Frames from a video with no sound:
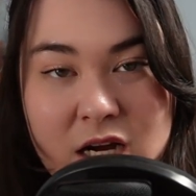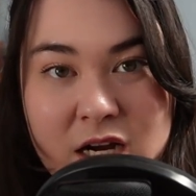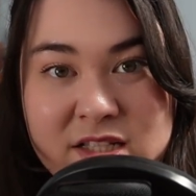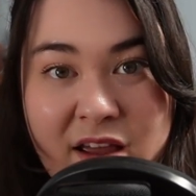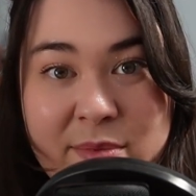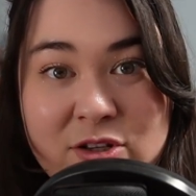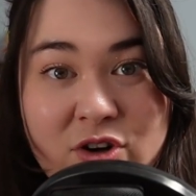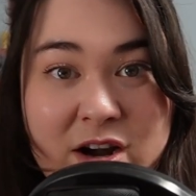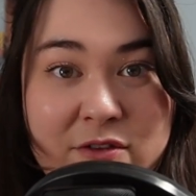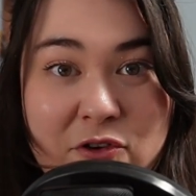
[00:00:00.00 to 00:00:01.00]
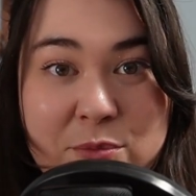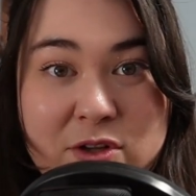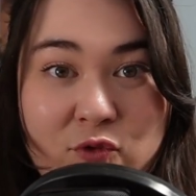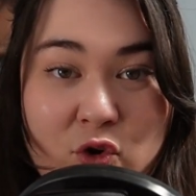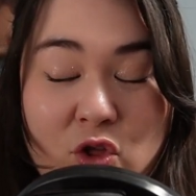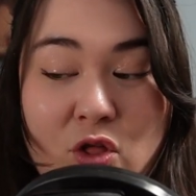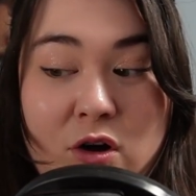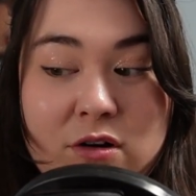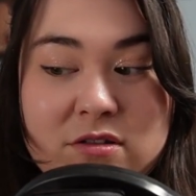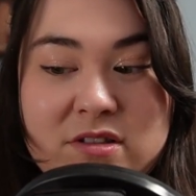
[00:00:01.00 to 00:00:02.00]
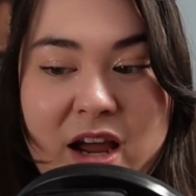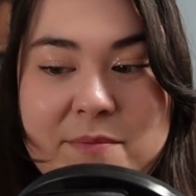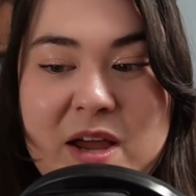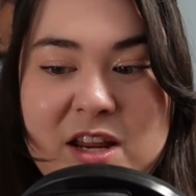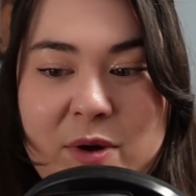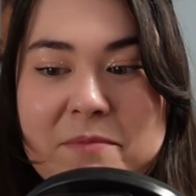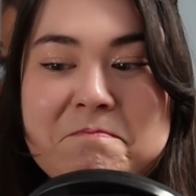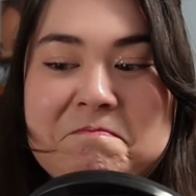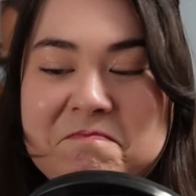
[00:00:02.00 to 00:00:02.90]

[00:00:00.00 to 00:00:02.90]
because i've been trying to film this for a long time anyway